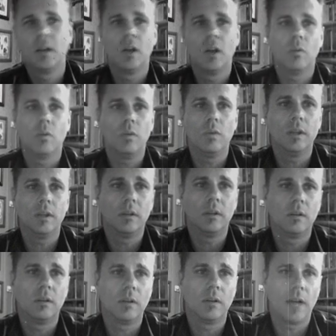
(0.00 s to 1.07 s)
will
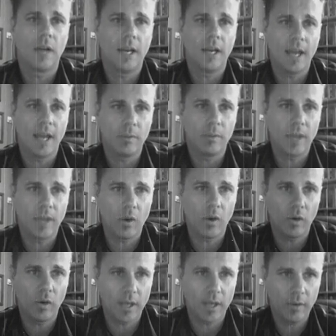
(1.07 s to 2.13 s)
enable their
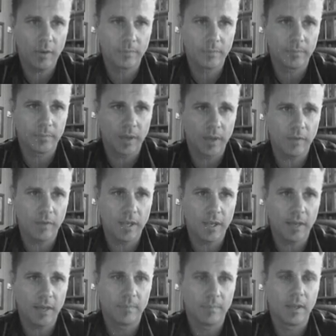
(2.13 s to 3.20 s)
audio over here
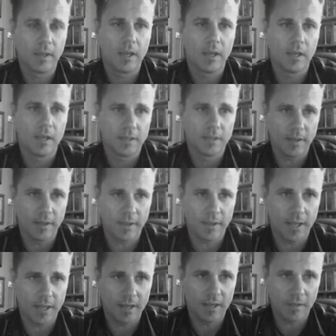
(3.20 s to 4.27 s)
so that they
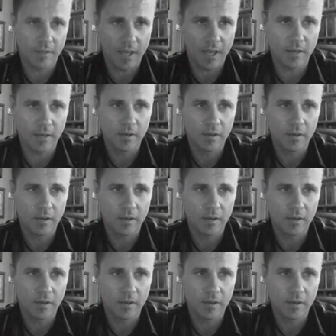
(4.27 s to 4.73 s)
can then